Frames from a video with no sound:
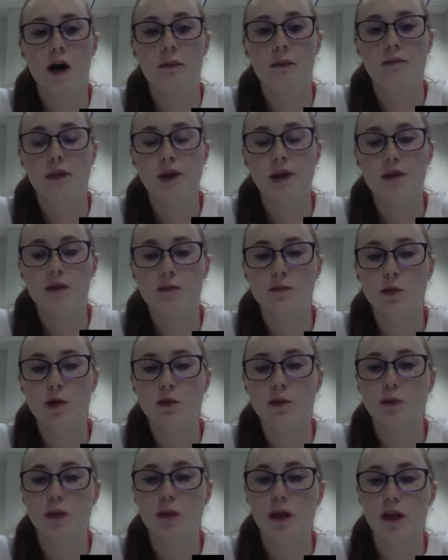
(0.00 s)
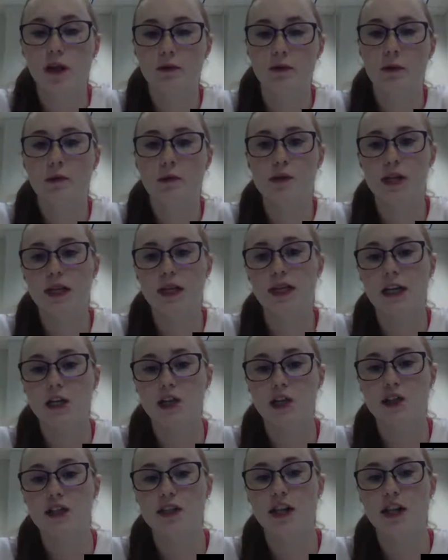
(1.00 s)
they use multiple like representations to